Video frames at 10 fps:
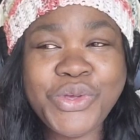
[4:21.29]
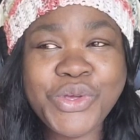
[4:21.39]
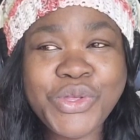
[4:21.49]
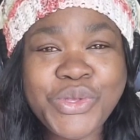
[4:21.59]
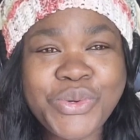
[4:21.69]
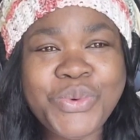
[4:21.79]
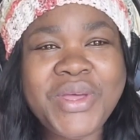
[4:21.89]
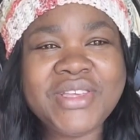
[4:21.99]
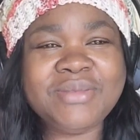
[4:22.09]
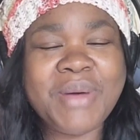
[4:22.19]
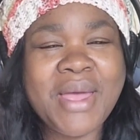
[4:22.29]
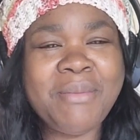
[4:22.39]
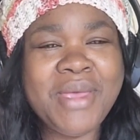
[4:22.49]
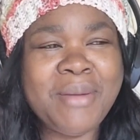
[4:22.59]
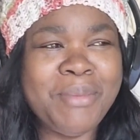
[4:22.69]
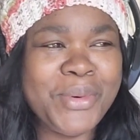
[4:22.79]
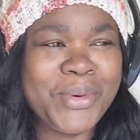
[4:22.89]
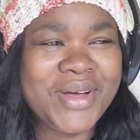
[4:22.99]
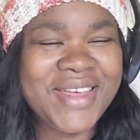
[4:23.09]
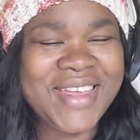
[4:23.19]
you can do is buy me a
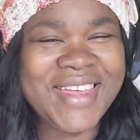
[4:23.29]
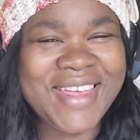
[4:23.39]
book.